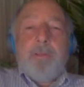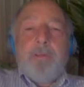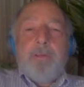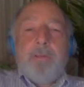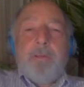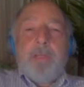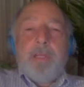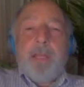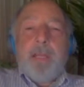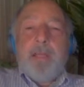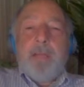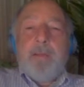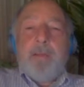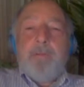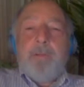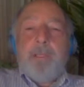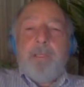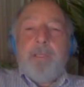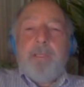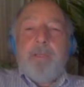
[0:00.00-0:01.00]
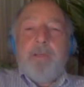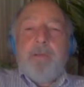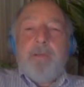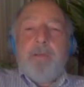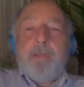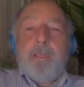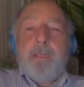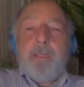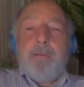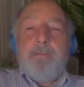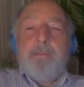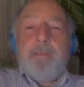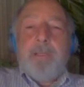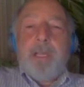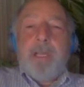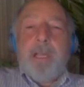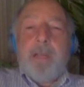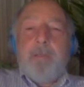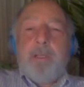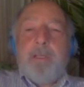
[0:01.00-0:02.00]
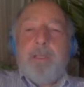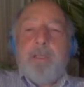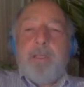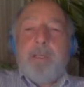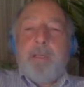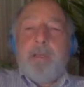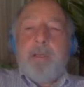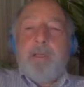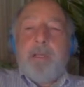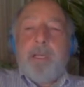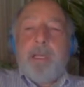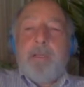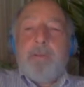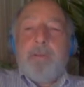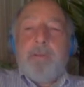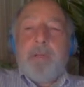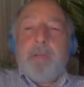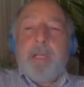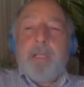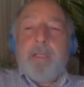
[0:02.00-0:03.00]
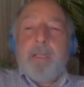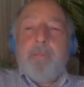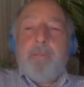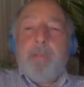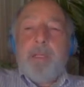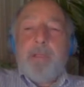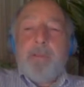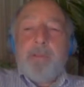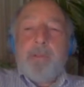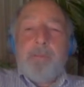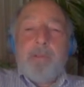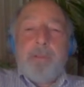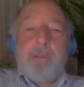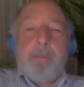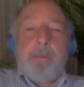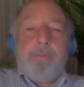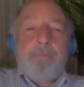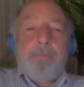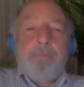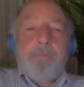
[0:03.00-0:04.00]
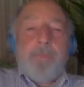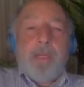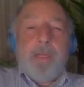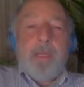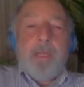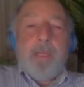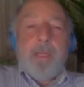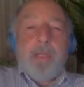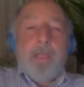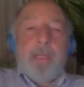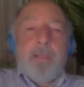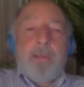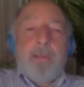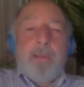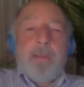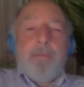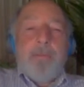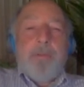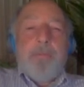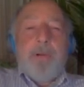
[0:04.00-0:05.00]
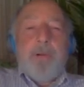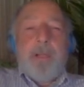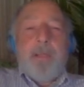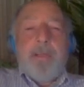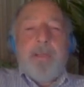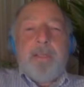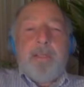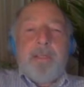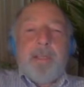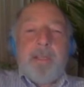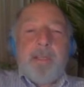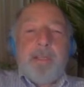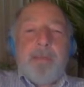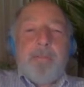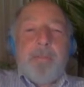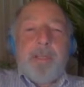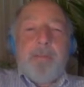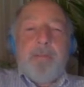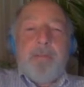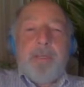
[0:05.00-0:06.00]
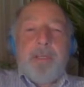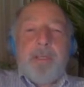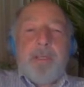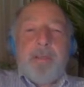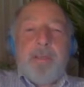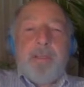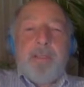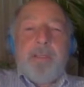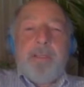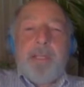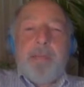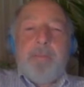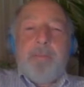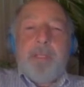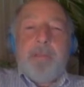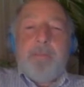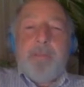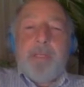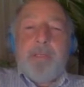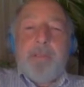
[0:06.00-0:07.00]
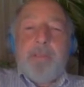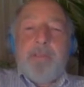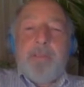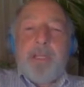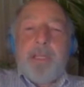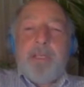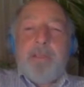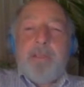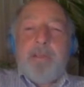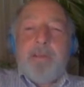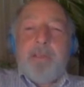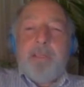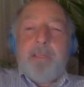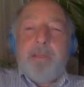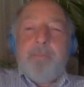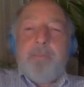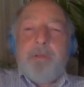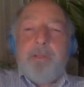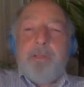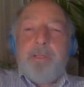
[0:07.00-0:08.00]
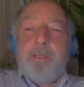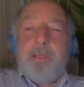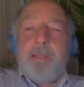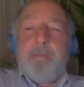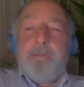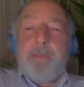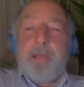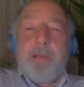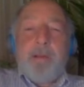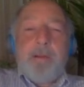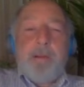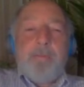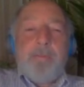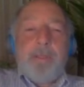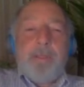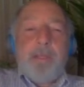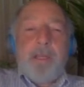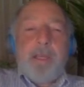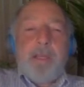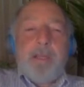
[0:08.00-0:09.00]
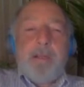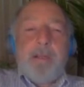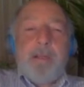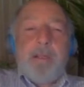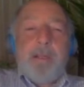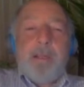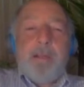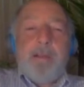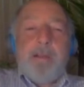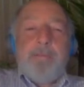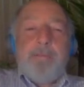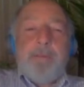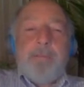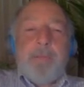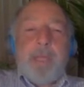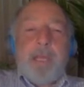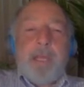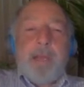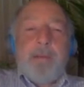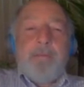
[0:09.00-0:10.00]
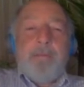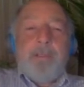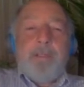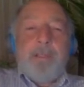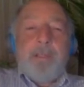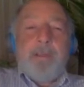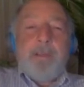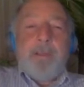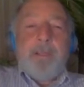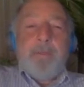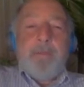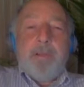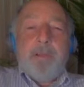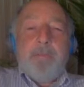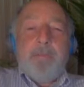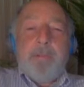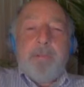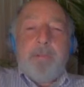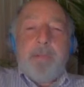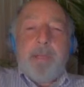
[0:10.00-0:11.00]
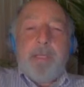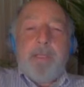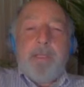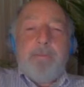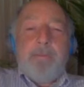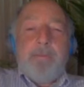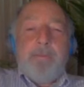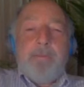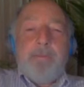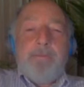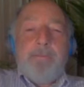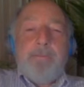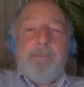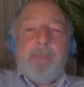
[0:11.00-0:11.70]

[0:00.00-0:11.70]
used as a window into phenomena that are not directly measurable. The Consumer Price Index metric is an attempt to measure changes in the purchasing power of the dollar from the average consumer's perspective.